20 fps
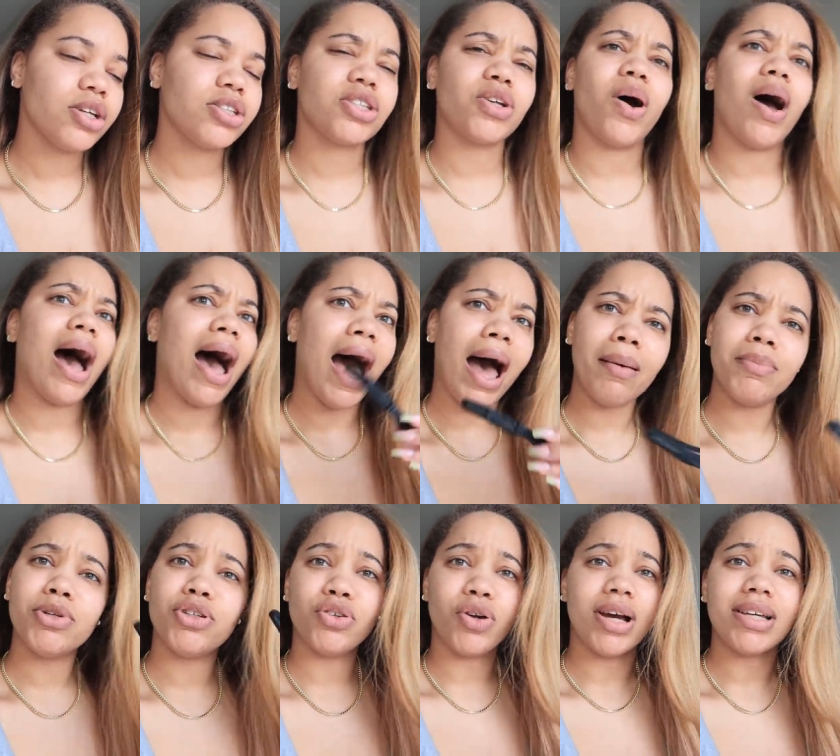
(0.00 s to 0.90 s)
So
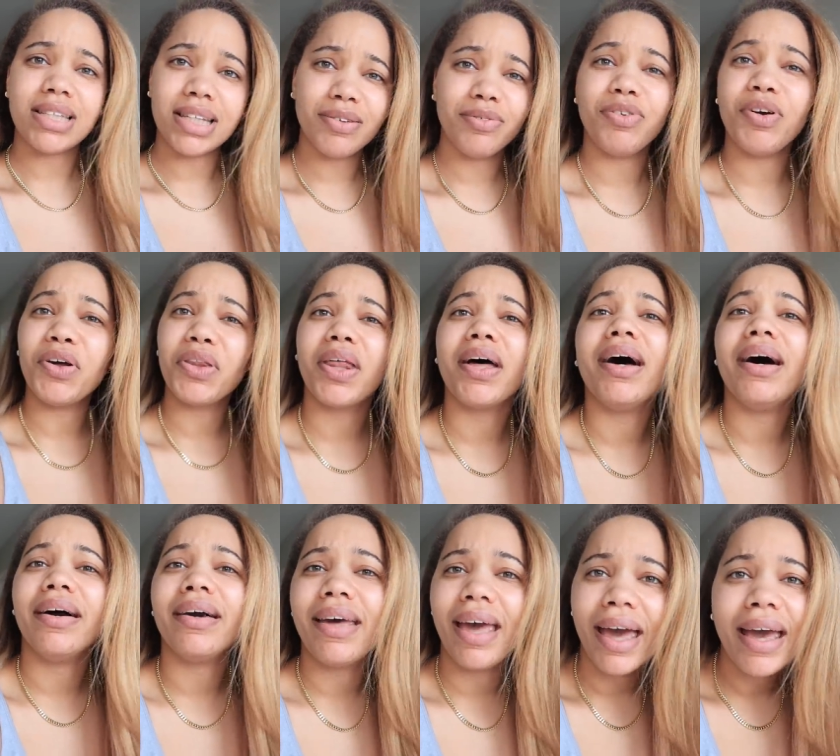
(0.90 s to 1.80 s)
I'm dressing for
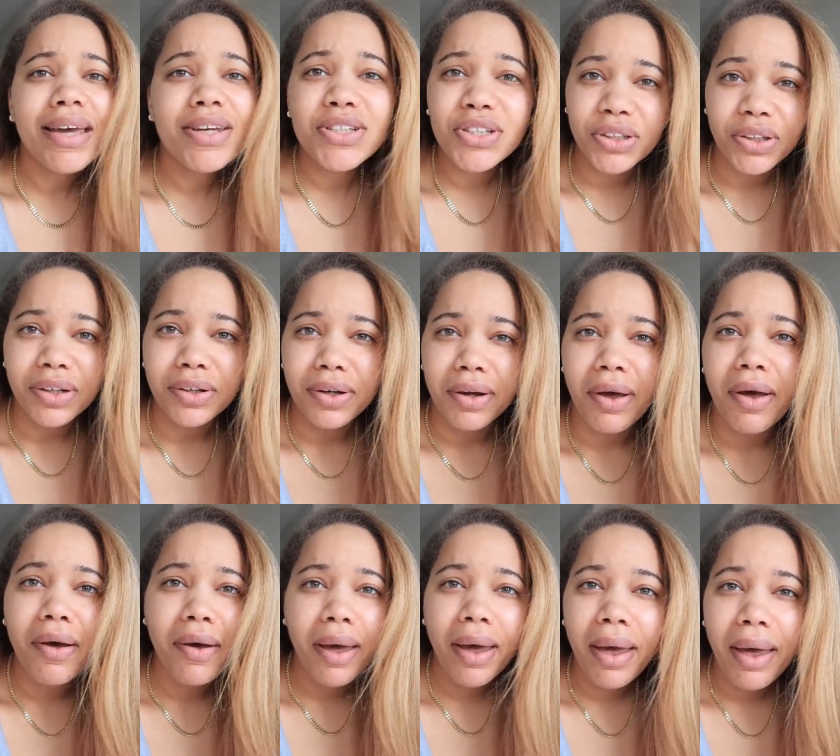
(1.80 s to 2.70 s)
the occasion,
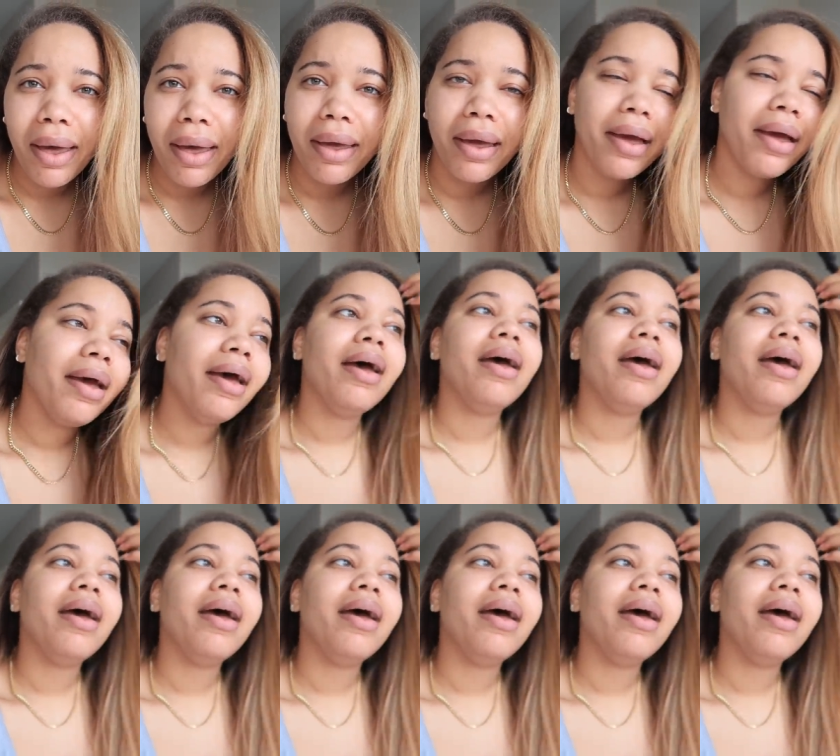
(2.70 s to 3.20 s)
okay?